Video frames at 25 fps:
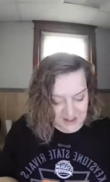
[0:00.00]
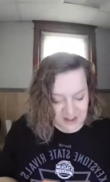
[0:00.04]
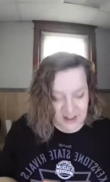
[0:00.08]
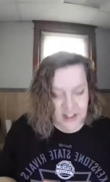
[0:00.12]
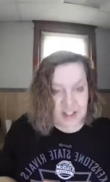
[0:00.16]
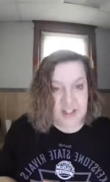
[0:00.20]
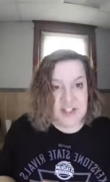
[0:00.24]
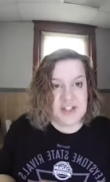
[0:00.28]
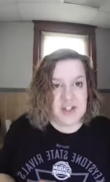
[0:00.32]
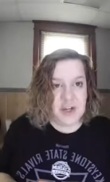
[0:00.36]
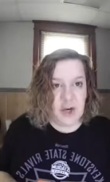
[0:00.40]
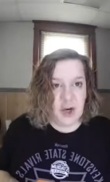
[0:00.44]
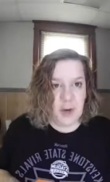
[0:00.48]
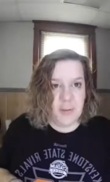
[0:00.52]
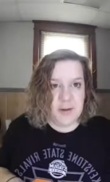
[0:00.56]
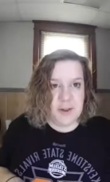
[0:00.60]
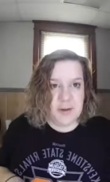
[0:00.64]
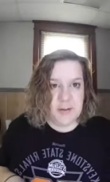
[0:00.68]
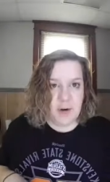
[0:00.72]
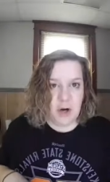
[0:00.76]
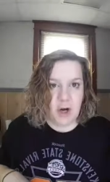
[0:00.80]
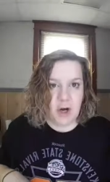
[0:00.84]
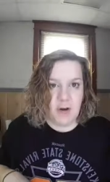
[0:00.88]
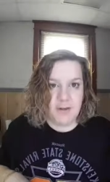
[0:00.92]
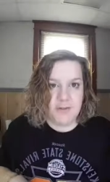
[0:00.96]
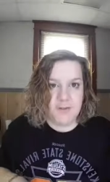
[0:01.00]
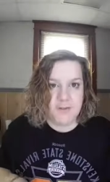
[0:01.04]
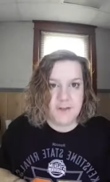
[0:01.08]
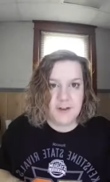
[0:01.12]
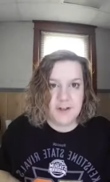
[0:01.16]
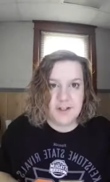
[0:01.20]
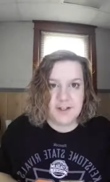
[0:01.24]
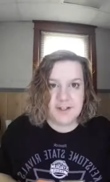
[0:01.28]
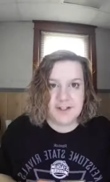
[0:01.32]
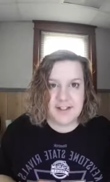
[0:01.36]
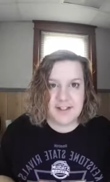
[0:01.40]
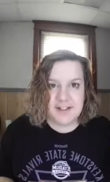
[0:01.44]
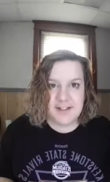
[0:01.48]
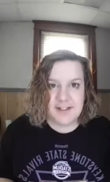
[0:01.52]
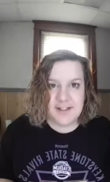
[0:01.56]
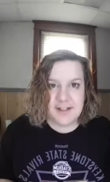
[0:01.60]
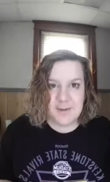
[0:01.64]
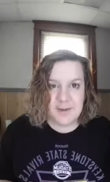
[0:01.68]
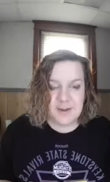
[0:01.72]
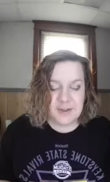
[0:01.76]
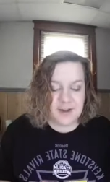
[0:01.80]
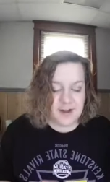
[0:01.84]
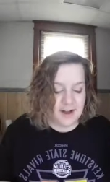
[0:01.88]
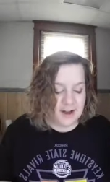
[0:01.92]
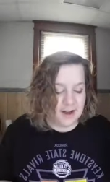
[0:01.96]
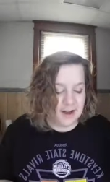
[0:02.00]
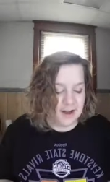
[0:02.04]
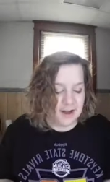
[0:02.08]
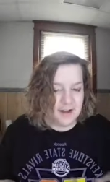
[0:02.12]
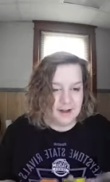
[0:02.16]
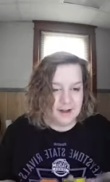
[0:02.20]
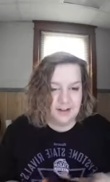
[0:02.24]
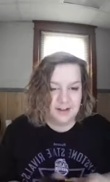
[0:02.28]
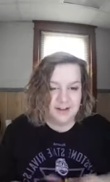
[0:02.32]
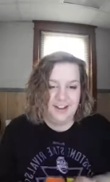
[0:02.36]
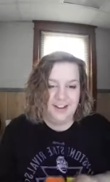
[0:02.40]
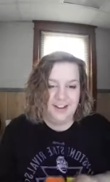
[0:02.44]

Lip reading: Let's open them all first and see what they are.